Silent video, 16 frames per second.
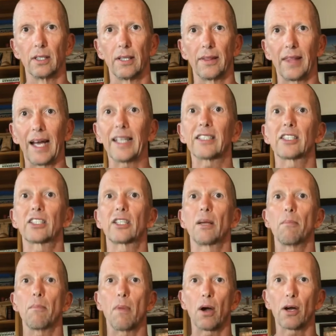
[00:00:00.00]
That's the
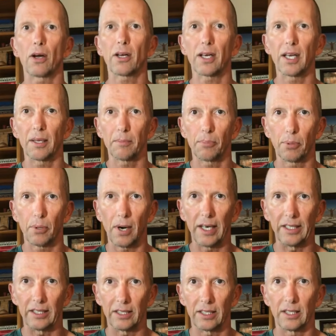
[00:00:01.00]
market
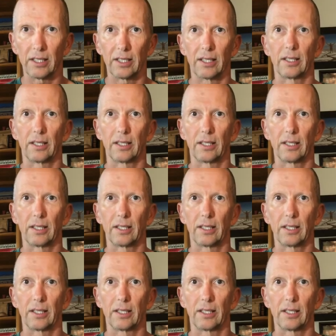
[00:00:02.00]
price.